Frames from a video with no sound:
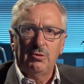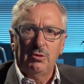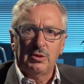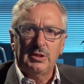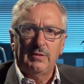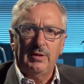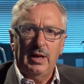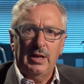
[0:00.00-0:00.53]
rules
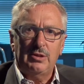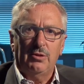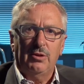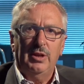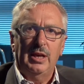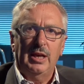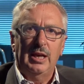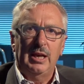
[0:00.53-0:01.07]
of lateral
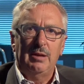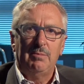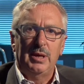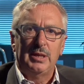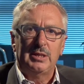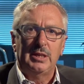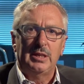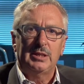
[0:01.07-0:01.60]
thinking in
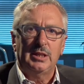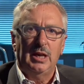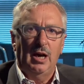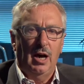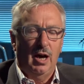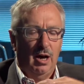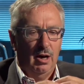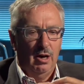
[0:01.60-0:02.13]
business
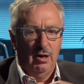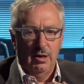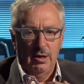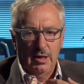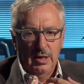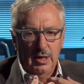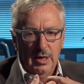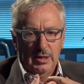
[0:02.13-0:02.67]
are
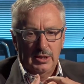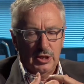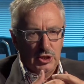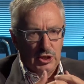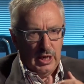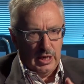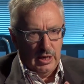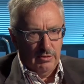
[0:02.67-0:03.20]
to
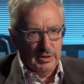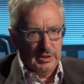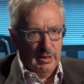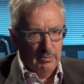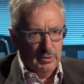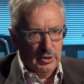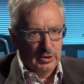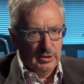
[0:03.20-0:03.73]
check your
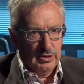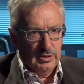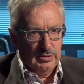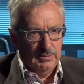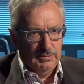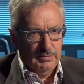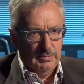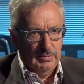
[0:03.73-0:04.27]
assumptions.
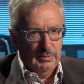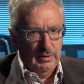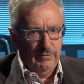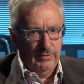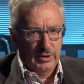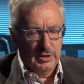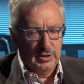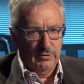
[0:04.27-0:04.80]

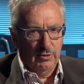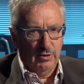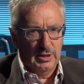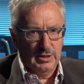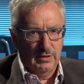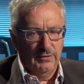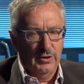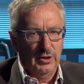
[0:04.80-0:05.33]
First of all, that's
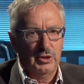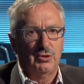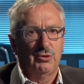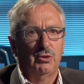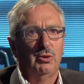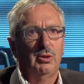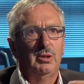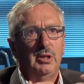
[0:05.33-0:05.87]
the first
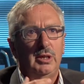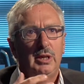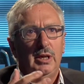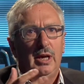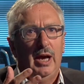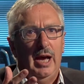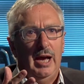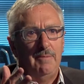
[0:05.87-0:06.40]
rule.
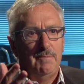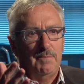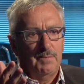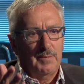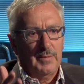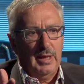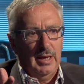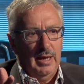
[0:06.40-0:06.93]

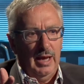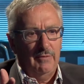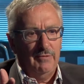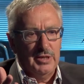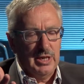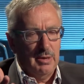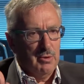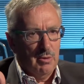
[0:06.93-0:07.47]
Every
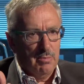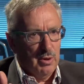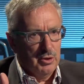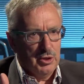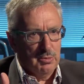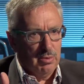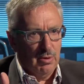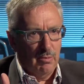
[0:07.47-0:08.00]
time you
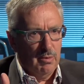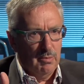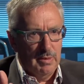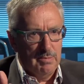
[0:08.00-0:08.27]
approach a problem